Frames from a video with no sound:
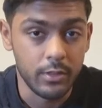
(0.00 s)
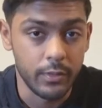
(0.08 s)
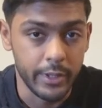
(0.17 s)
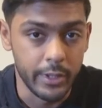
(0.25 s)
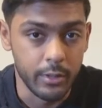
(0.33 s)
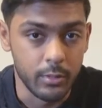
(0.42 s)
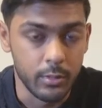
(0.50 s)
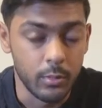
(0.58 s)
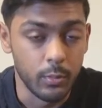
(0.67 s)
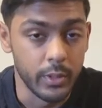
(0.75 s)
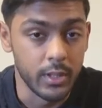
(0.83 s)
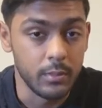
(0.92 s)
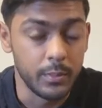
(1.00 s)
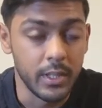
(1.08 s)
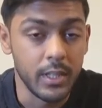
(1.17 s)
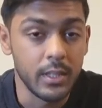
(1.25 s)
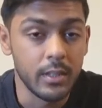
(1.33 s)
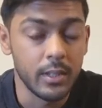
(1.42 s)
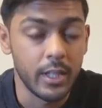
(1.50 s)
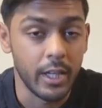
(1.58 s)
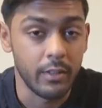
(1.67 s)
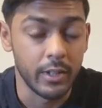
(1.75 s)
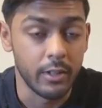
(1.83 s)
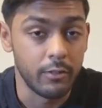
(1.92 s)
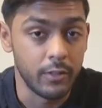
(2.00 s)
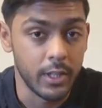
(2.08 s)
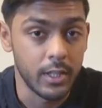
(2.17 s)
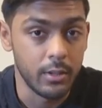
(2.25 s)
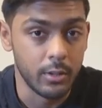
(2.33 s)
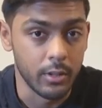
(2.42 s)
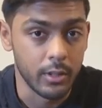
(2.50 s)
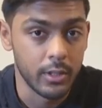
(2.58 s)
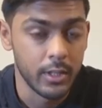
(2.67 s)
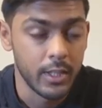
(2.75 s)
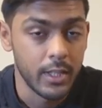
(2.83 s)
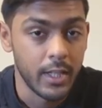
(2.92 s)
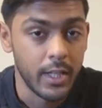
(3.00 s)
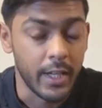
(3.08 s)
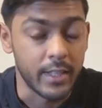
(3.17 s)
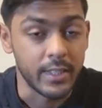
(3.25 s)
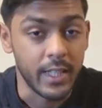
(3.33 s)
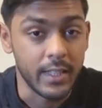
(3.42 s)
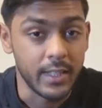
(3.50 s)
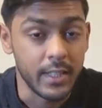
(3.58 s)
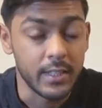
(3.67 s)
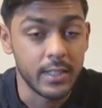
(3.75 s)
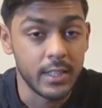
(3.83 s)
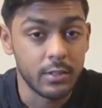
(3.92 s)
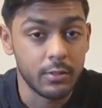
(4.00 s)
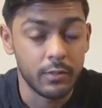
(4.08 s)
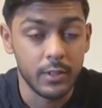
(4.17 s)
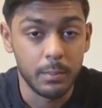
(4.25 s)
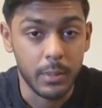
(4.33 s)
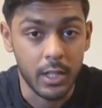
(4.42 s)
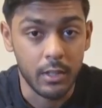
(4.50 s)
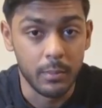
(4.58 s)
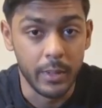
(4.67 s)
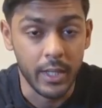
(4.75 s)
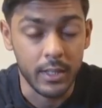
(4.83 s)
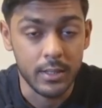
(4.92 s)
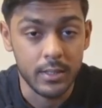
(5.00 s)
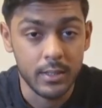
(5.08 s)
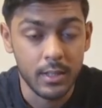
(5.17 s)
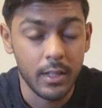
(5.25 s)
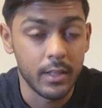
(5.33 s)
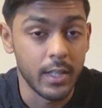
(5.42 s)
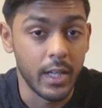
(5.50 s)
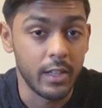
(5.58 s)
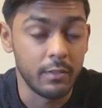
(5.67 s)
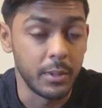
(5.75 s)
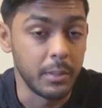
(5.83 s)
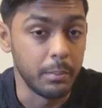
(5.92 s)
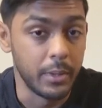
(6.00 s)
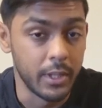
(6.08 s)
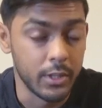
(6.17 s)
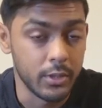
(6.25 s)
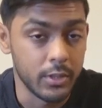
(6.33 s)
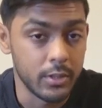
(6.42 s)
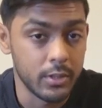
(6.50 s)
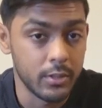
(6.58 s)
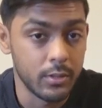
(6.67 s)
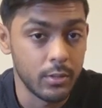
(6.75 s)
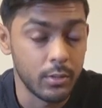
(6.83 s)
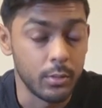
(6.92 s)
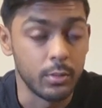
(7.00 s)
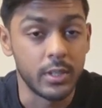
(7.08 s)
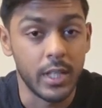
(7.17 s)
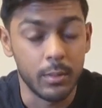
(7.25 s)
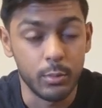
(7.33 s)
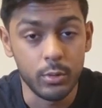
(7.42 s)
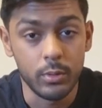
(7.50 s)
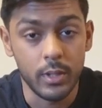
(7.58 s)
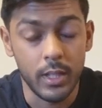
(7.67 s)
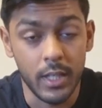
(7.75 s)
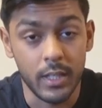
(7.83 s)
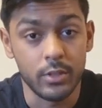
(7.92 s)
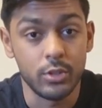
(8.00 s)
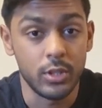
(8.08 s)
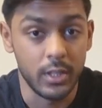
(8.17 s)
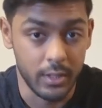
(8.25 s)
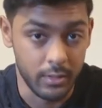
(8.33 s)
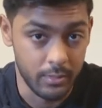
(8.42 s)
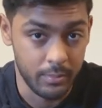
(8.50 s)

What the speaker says: video will be having a further look at 18650 power banks that have been purchased through Temu and Shein.